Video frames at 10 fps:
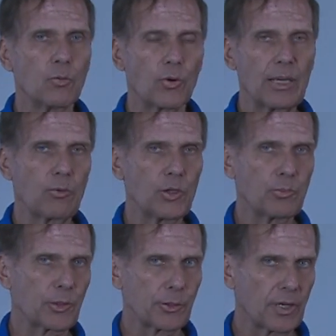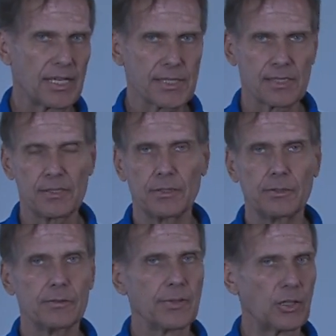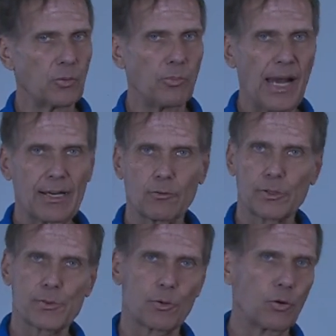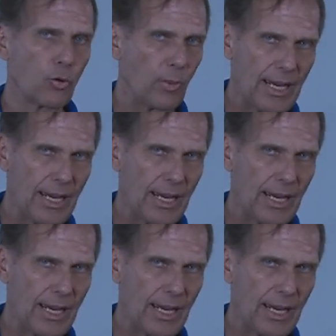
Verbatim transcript: were able to progress to do, you know, backwards roll,